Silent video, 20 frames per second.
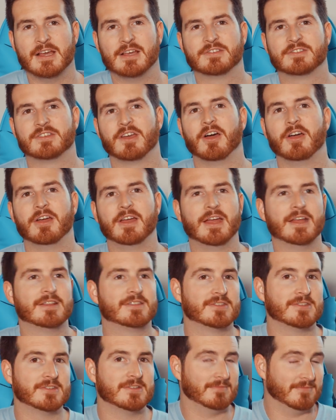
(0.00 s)
So
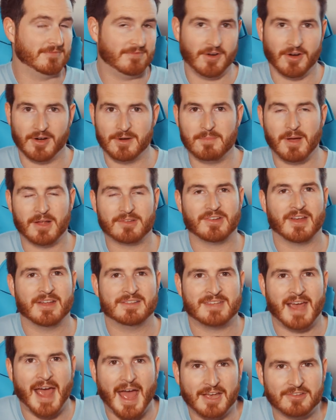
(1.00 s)
it's very much a
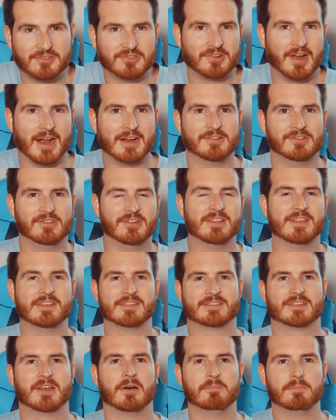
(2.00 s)
tax strategy
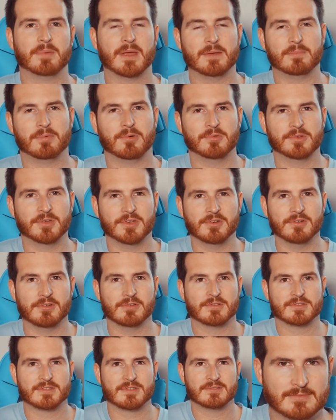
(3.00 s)
that some people
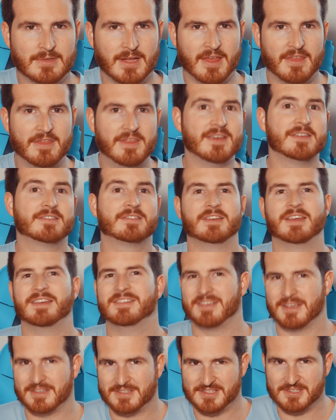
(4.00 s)
use. This
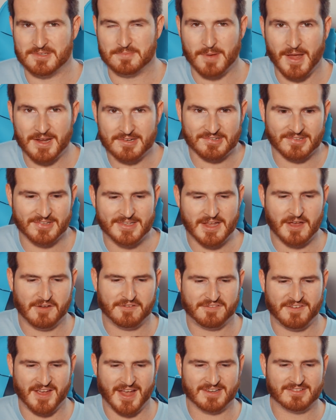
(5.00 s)
is especially
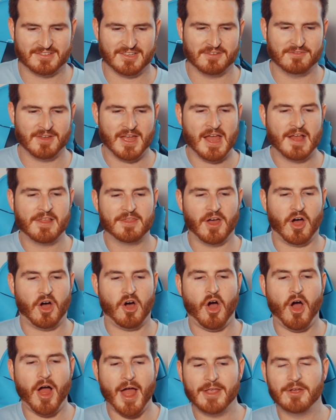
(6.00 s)
effective the
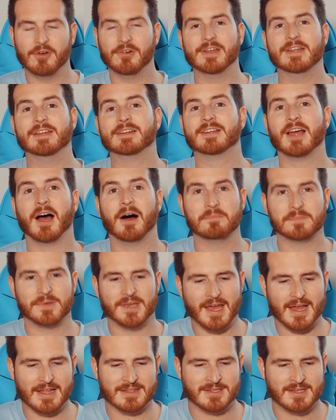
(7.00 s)
higher your income
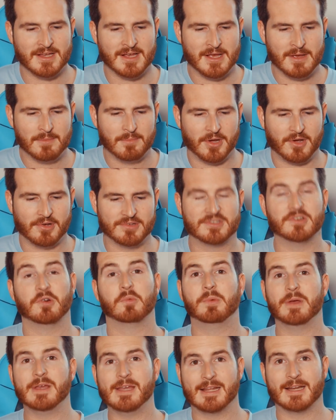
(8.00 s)
gets because you'll
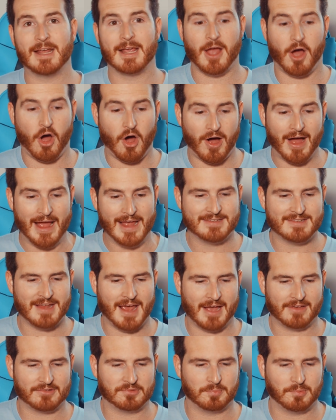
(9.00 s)
be in a higher
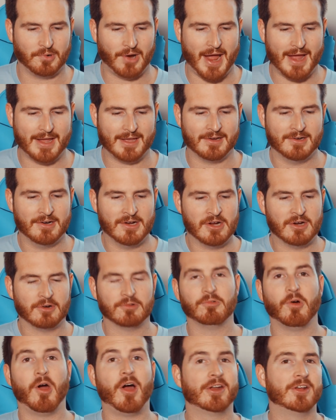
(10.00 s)
tax bracket.
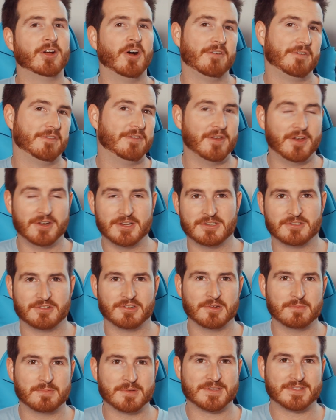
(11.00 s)
Writing off
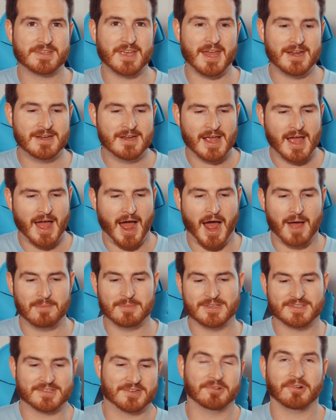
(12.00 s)
32%
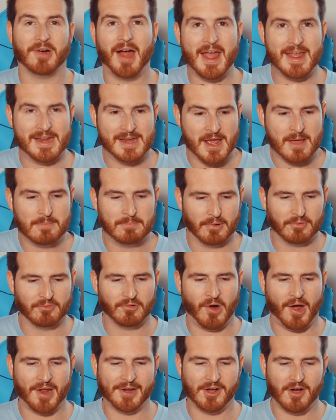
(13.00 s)
is great, but
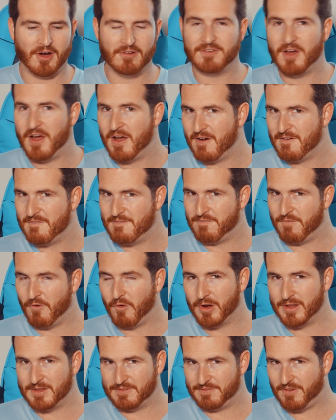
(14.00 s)
writing off
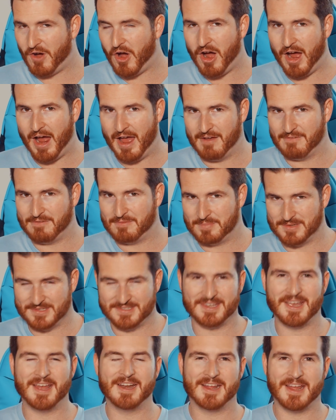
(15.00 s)

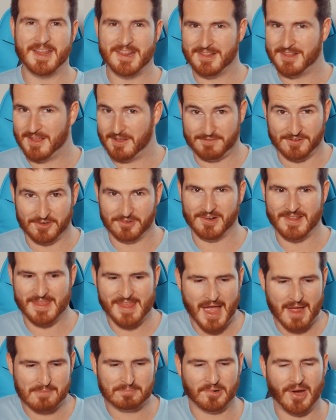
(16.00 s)
45% if you're in
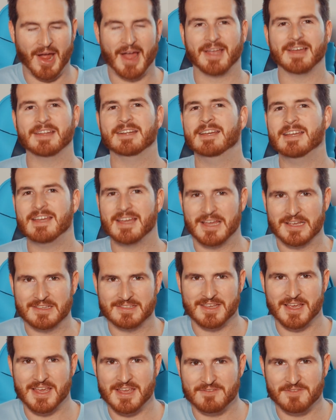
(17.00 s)
that bracket
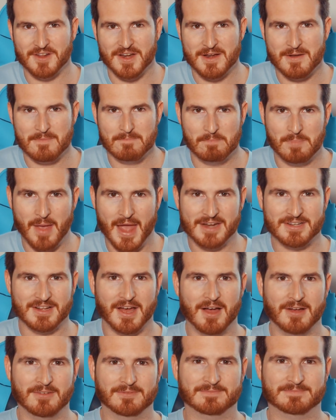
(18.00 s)
is even
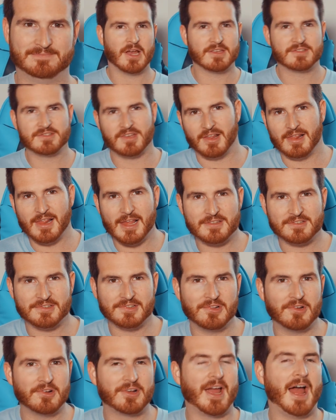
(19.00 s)
better. So let's
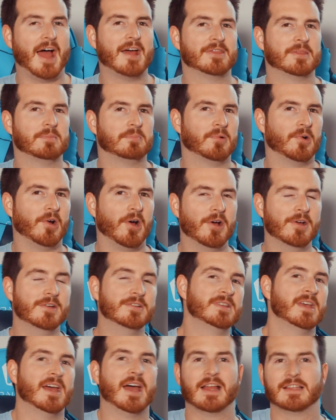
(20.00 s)
look at the
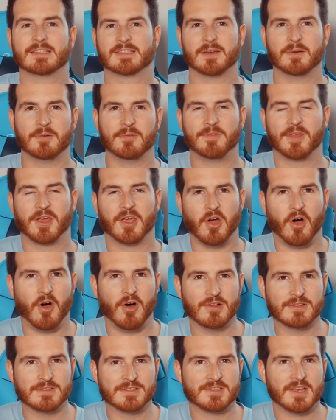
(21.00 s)
pros and some of the
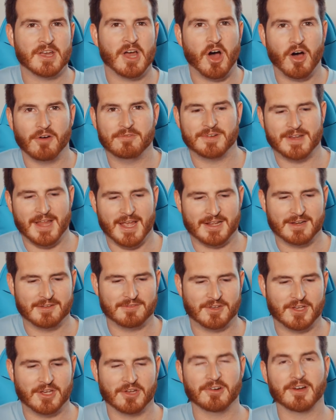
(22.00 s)
cons of
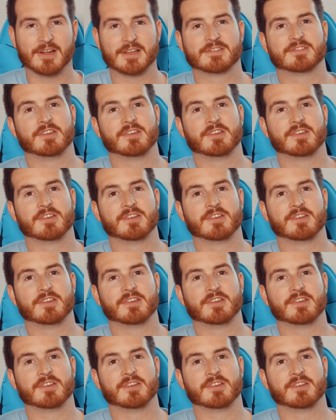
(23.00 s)
negative gearing.